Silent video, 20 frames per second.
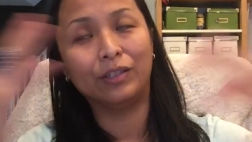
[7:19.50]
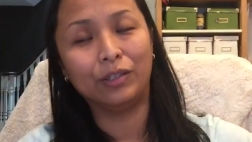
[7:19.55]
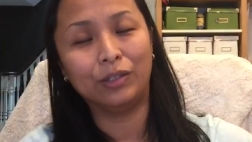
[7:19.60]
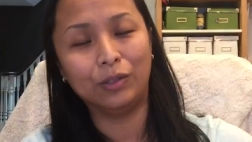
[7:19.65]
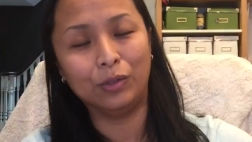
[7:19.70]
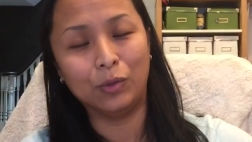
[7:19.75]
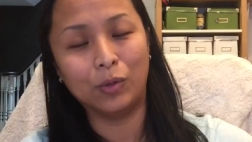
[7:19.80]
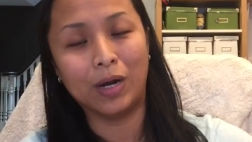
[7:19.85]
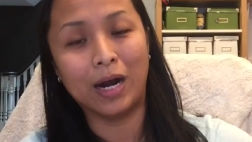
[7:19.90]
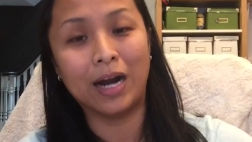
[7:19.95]

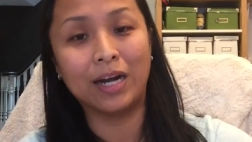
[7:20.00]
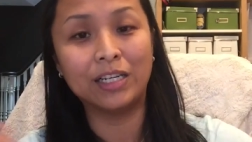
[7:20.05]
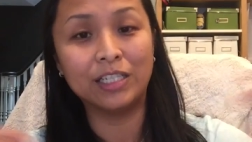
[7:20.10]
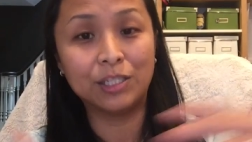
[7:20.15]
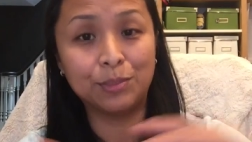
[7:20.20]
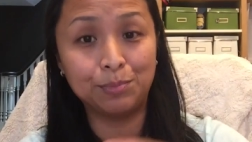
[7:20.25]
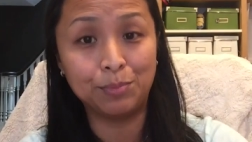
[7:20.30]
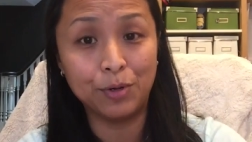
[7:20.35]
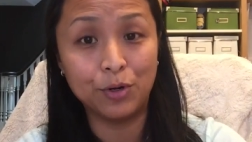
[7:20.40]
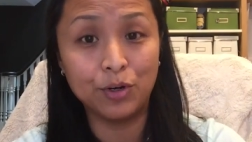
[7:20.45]
your higher
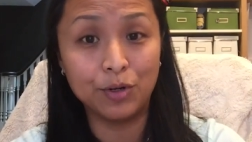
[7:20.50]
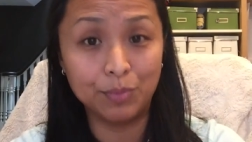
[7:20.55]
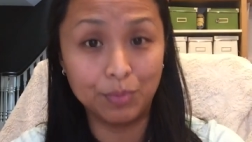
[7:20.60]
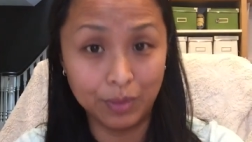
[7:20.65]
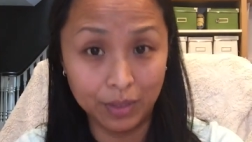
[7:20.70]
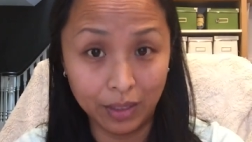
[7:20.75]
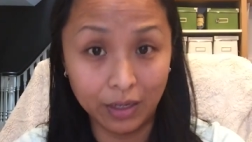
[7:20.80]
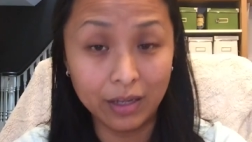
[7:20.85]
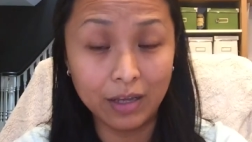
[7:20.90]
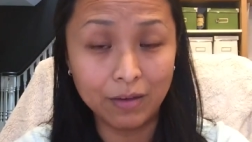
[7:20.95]
spirit
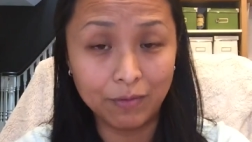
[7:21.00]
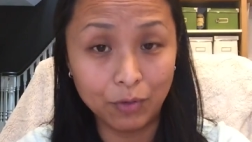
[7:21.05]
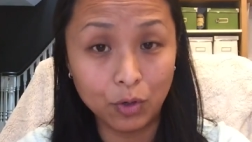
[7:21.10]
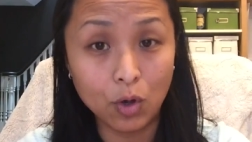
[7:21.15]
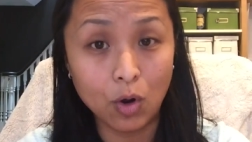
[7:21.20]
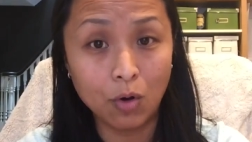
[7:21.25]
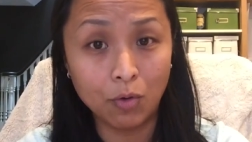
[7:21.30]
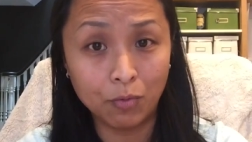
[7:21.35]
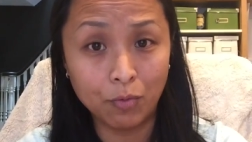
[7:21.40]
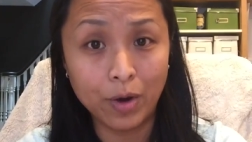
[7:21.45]
believe you
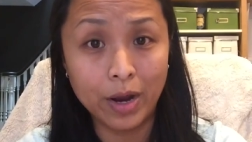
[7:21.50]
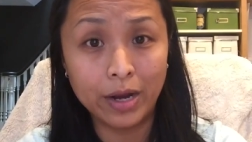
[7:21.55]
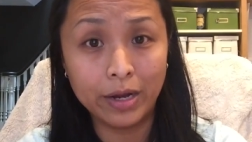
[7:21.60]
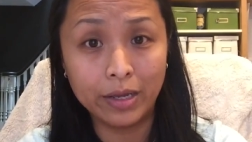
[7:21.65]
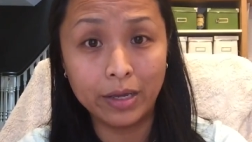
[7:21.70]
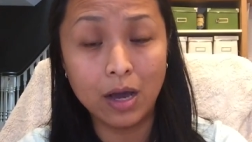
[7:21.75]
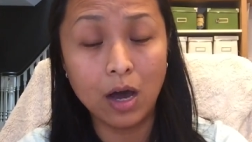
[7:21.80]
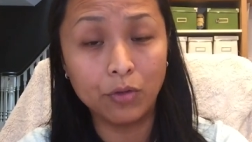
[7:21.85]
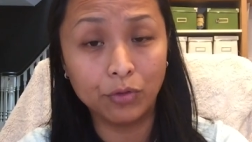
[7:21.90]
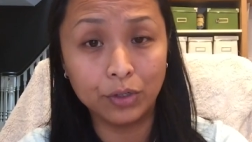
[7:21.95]

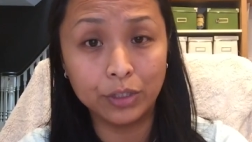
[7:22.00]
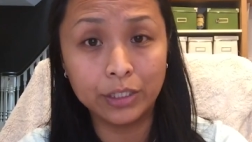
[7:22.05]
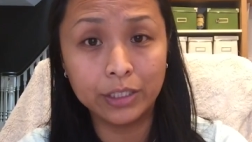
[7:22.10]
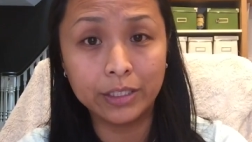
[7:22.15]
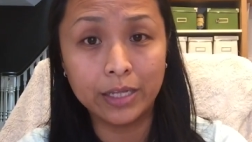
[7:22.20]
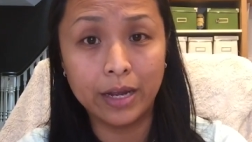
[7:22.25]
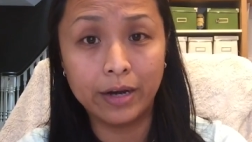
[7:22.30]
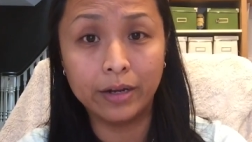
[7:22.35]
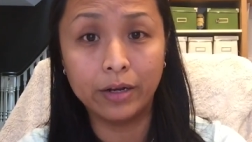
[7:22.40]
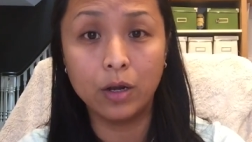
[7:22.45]
already
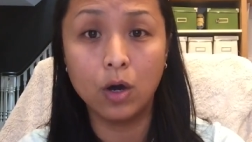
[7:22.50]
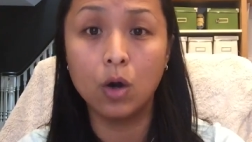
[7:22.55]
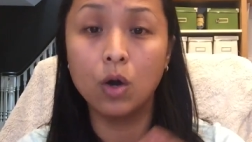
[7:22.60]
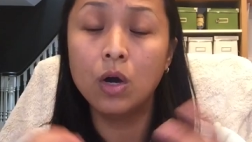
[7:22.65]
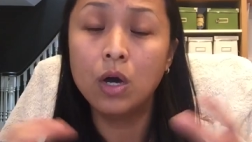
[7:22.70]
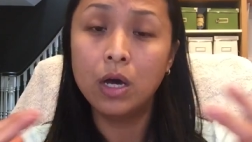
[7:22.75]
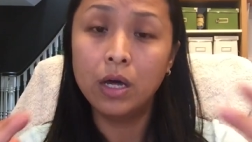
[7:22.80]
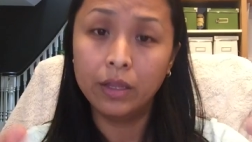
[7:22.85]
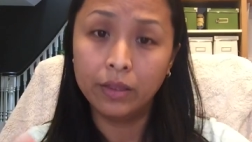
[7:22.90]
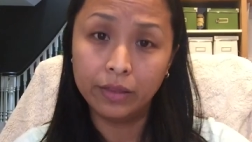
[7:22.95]
understand it all,
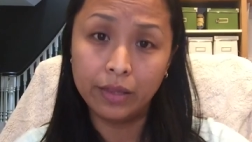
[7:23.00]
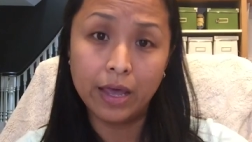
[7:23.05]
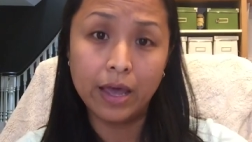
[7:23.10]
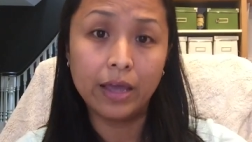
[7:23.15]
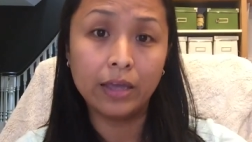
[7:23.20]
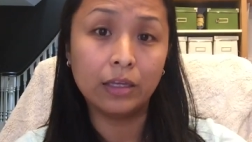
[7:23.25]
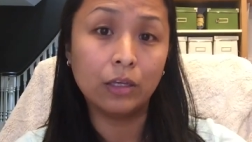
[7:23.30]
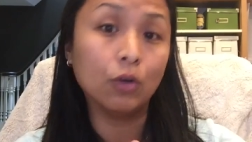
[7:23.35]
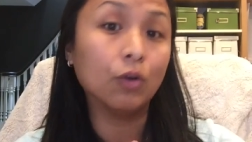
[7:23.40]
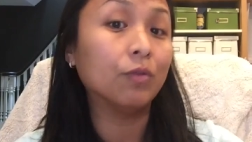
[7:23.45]

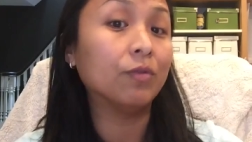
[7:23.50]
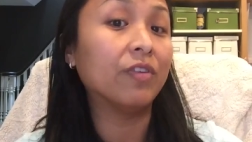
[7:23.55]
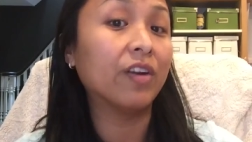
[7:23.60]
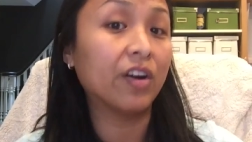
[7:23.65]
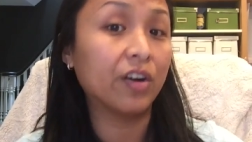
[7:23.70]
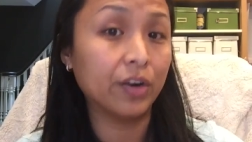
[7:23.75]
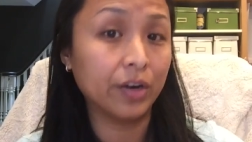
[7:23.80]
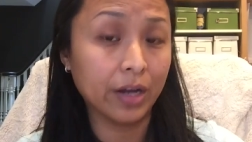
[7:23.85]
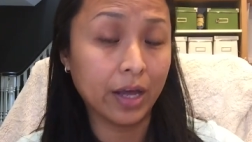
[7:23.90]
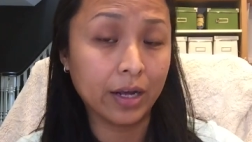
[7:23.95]
then you're
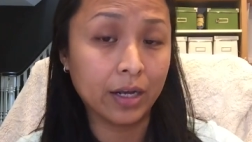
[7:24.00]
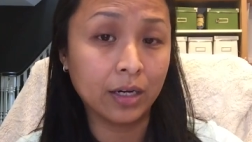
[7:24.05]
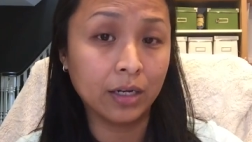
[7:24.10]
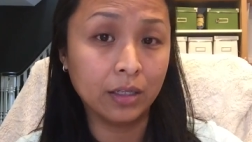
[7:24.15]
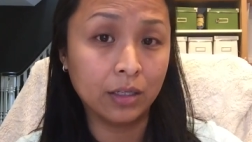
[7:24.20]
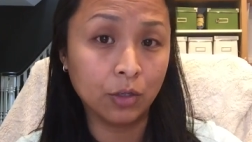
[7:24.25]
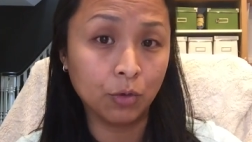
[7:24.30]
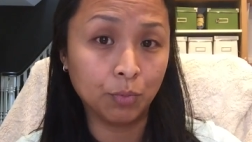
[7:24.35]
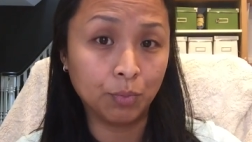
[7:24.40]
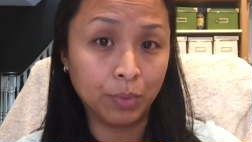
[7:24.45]
very likely
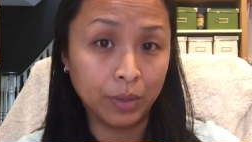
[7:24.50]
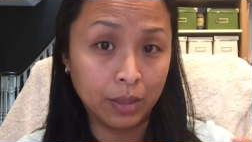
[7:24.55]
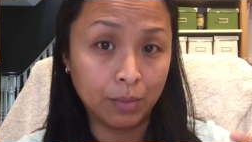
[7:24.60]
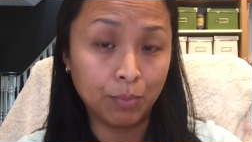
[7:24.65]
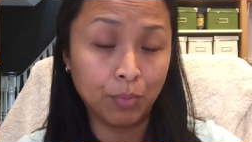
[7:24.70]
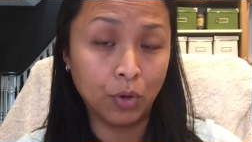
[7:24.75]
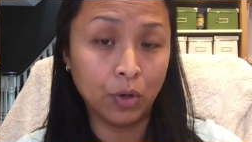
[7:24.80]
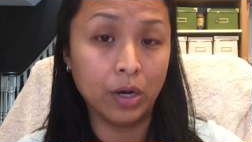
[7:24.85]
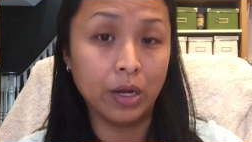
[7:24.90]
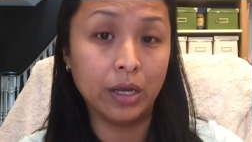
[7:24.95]
to be
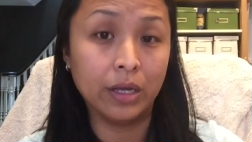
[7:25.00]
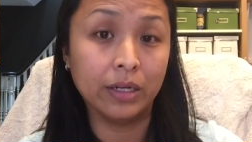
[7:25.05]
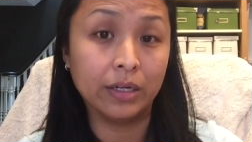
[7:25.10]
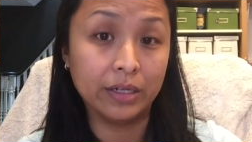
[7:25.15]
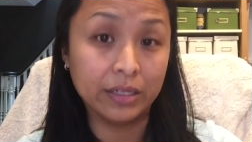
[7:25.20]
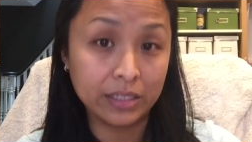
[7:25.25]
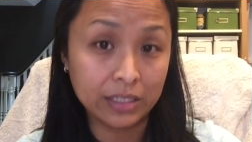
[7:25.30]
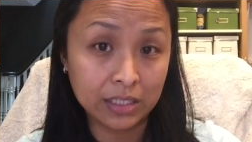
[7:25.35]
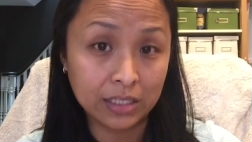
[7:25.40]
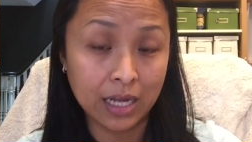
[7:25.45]
put in
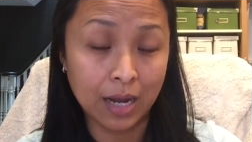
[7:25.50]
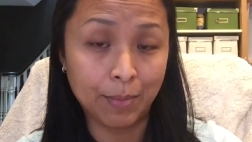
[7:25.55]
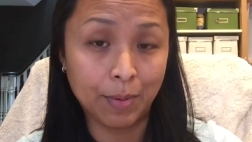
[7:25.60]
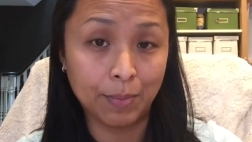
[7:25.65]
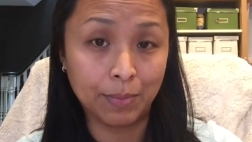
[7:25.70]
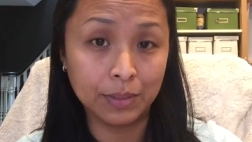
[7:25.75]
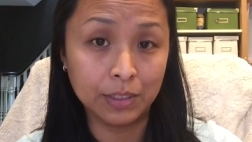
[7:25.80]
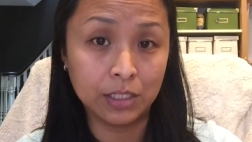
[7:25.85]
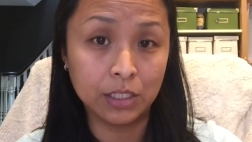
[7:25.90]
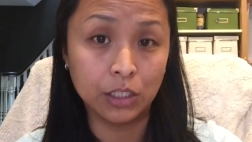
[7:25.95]
this type of
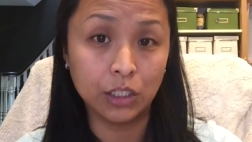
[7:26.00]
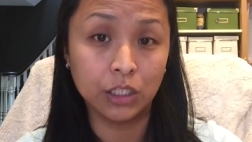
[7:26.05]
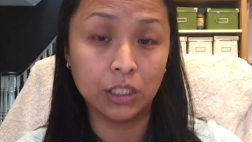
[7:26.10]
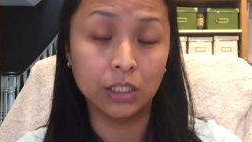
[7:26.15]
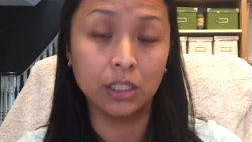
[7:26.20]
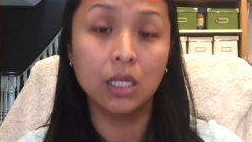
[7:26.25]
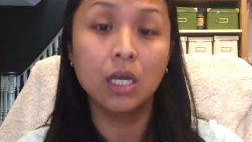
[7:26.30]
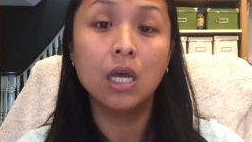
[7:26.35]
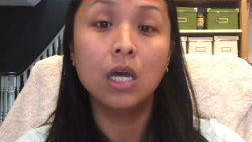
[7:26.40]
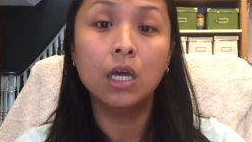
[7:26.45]

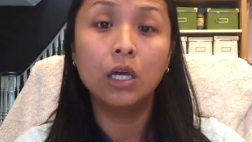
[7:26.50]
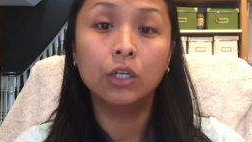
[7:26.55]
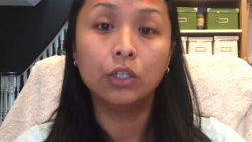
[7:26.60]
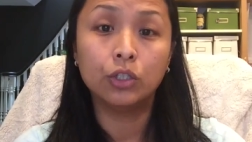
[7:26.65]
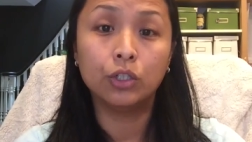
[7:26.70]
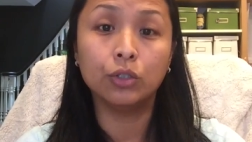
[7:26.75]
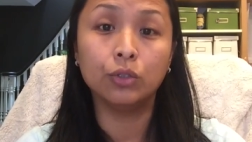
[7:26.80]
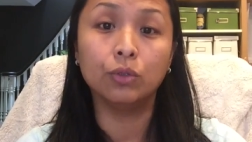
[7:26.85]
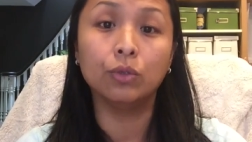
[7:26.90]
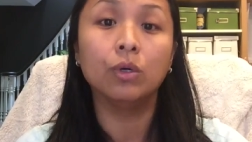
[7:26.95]
position
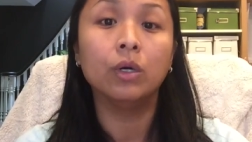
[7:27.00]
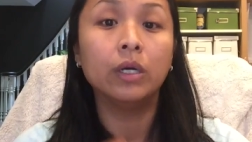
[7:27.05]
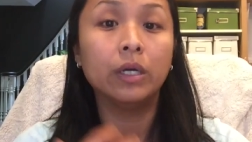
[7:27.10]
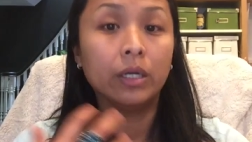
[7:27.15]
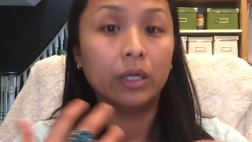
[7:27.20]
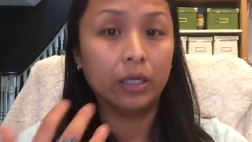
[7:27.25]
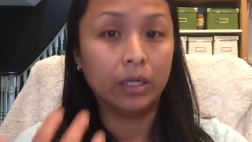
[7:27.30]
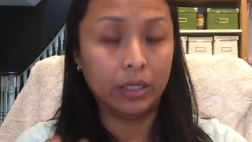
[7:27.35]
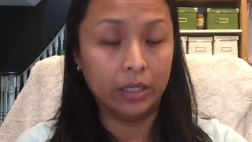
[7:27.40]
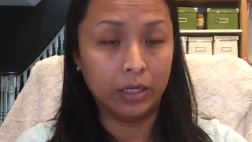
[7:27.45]
to,
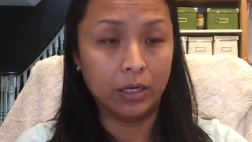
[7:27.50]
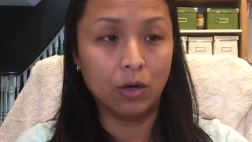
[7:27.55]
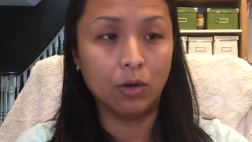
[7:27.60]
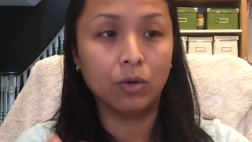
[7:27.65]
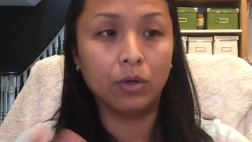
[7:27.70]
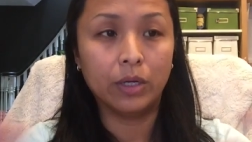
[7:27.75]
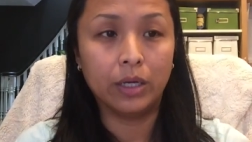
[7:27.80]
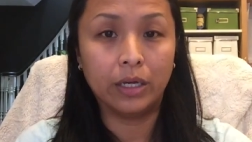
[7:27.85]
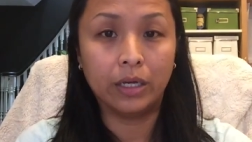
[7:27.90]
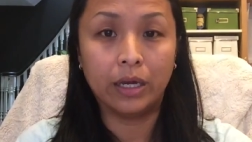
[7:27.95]
in
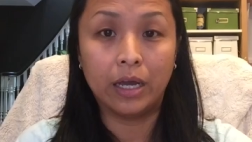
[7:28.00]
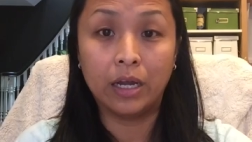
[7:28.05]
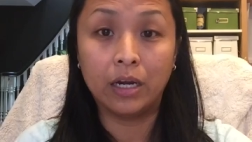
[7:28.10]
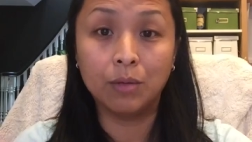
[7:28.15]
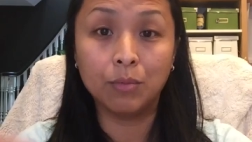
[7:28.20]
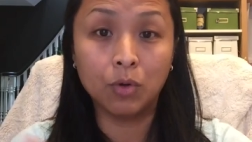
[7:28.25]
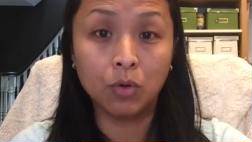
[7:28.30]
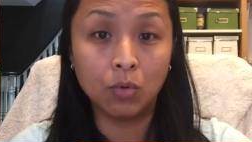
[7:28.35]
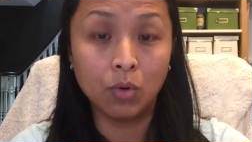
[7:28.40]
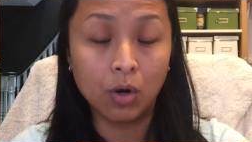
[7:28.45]

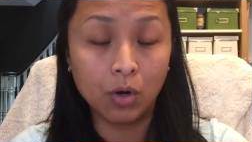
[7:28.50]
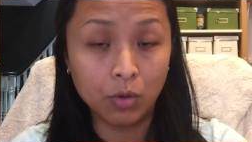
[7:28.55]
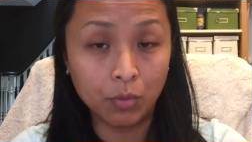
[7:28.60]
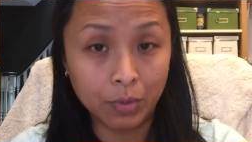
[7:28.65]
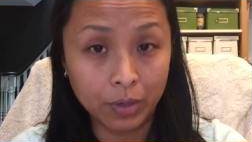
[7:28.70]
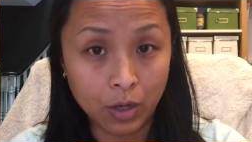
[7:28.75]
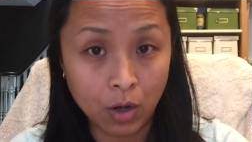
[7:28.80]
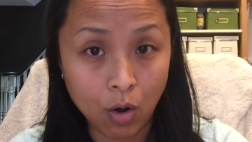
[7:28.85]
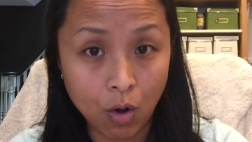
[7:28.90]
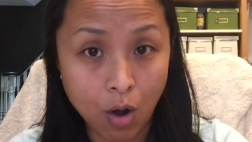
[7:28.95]
animal world, you would
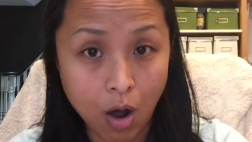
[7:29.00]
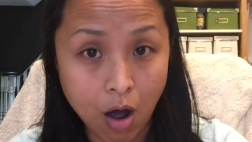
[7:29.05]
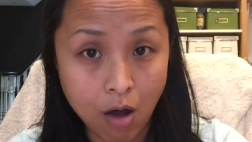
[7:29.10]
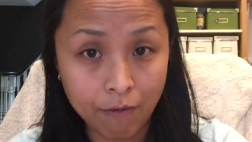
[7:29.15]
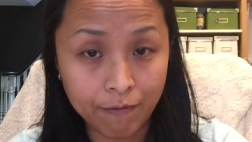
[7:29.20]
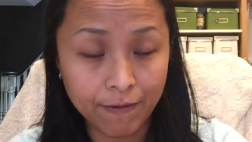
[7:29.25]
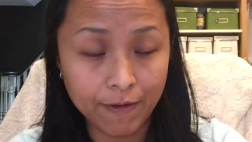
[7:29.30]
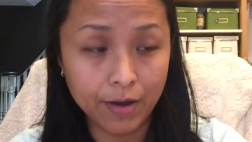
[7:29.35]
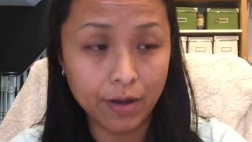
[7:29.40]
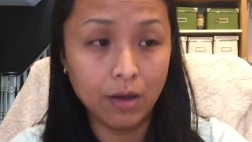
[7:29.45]
be called
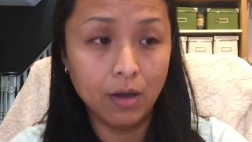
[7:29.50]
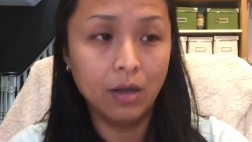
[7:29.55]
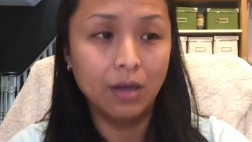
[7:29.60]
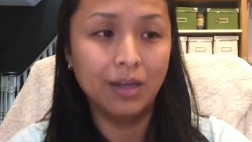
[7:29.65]
alpha.